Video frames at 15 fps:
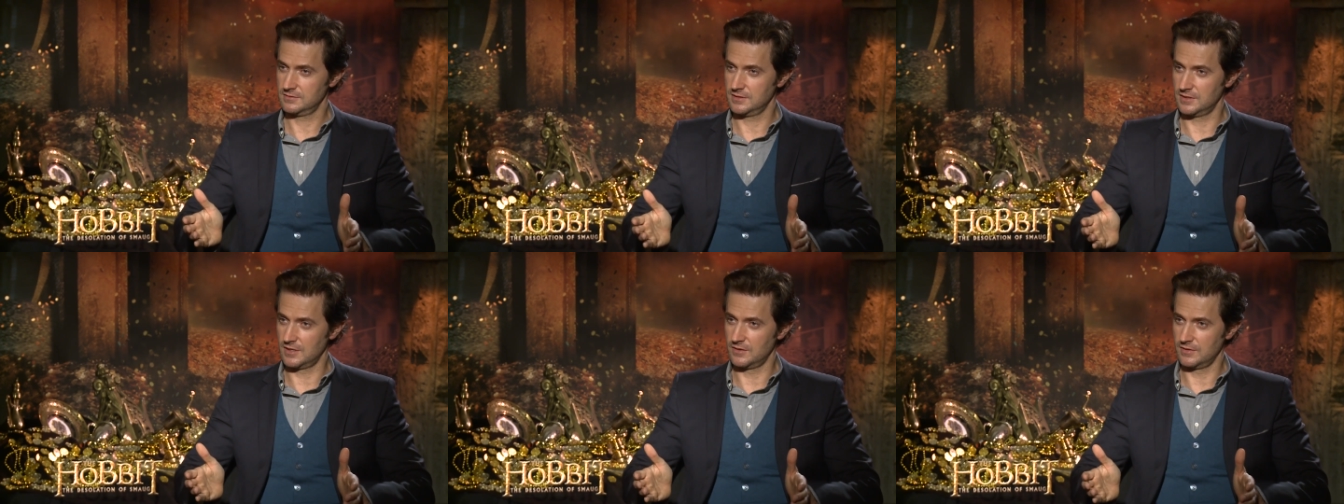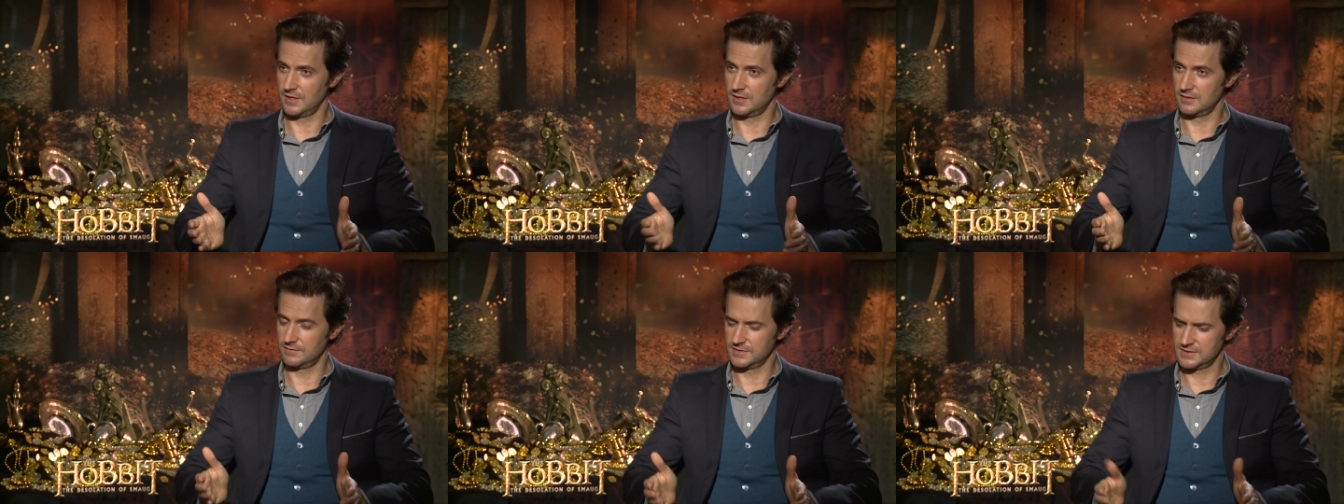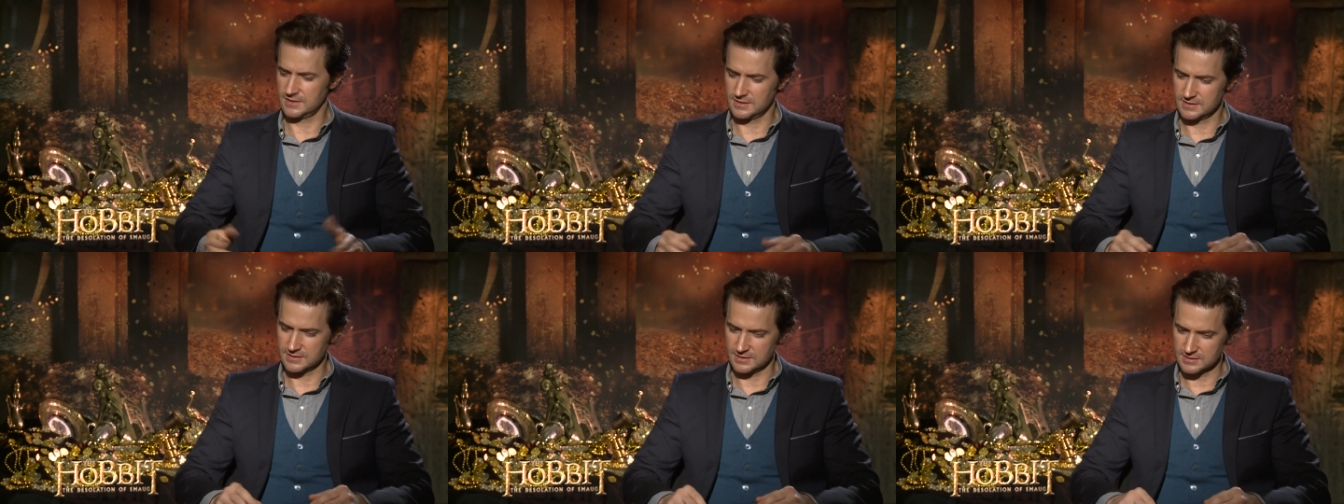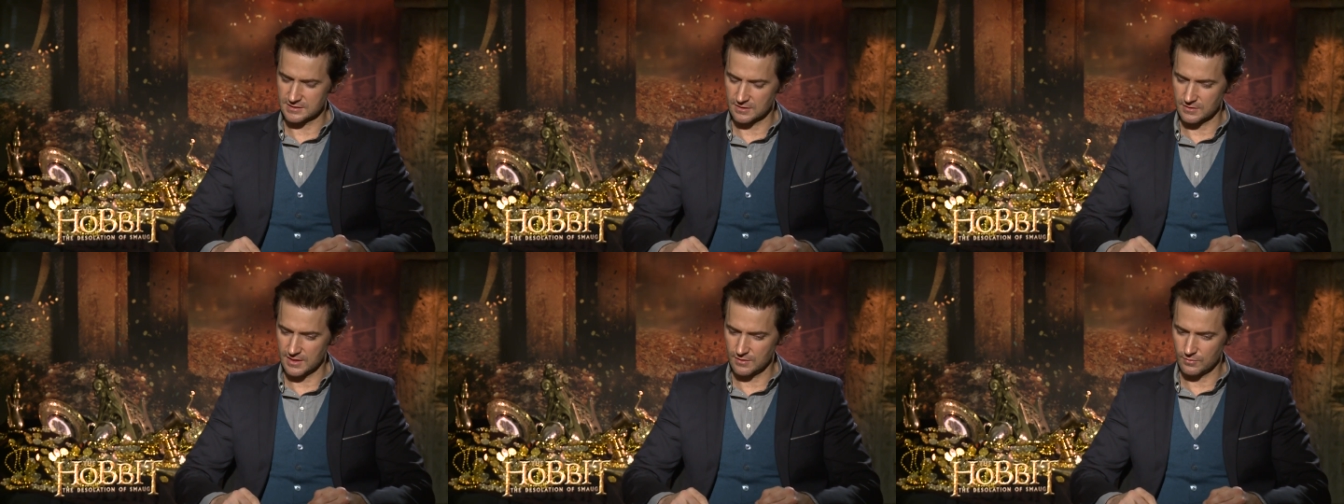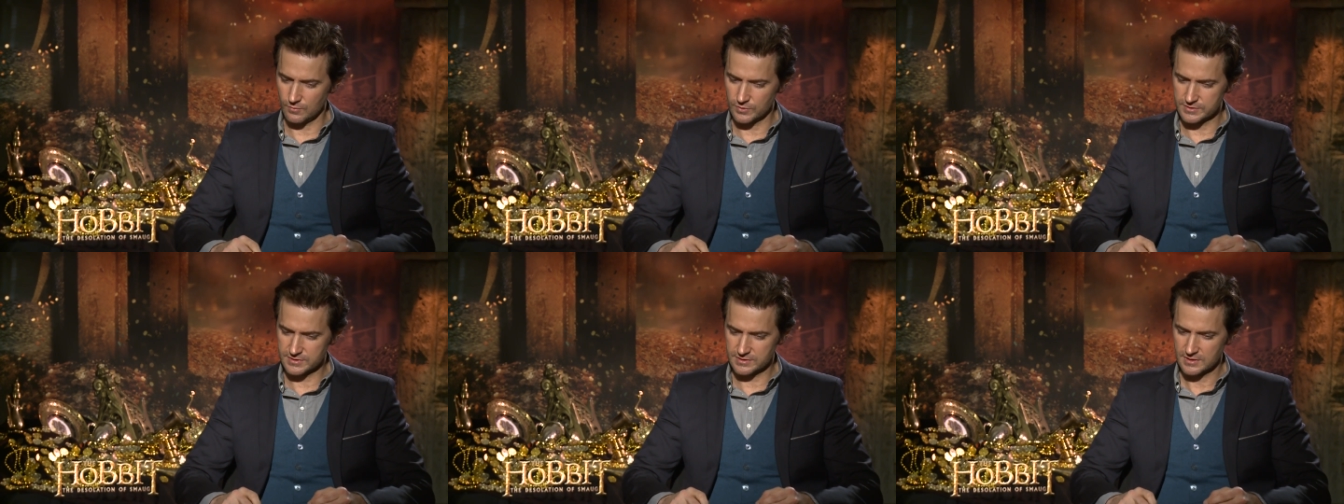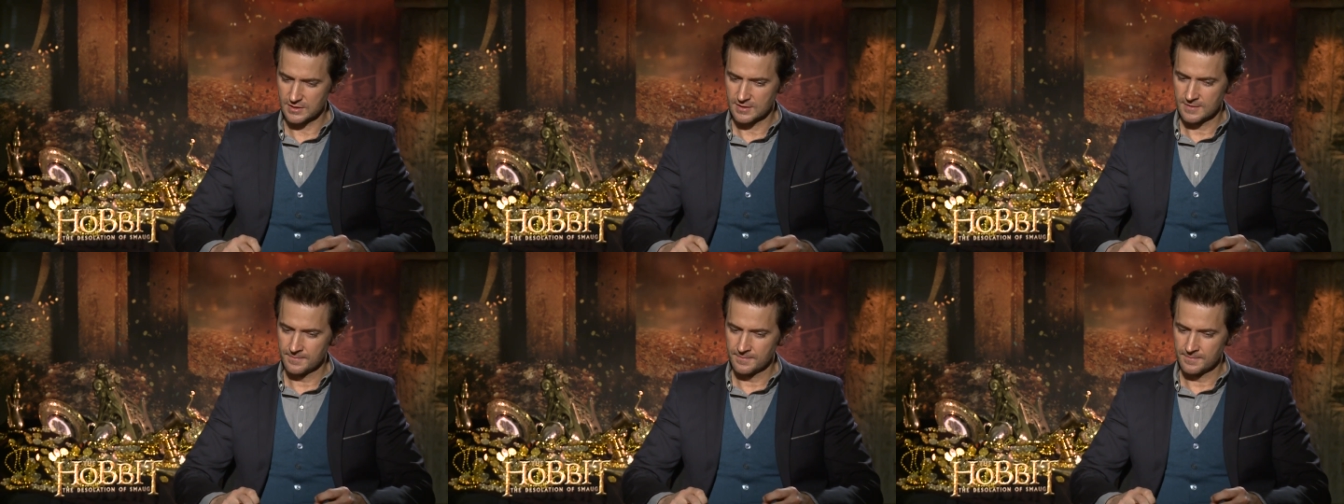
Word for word: you know, in the vicinity. So it was,